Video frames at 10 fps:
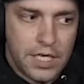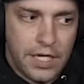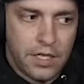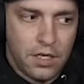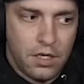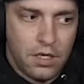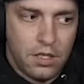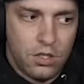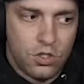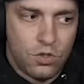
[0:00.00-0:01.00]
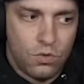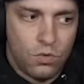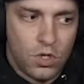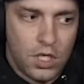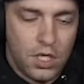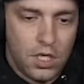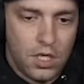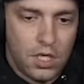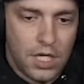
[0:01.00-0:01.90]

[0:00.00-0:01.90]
taken into the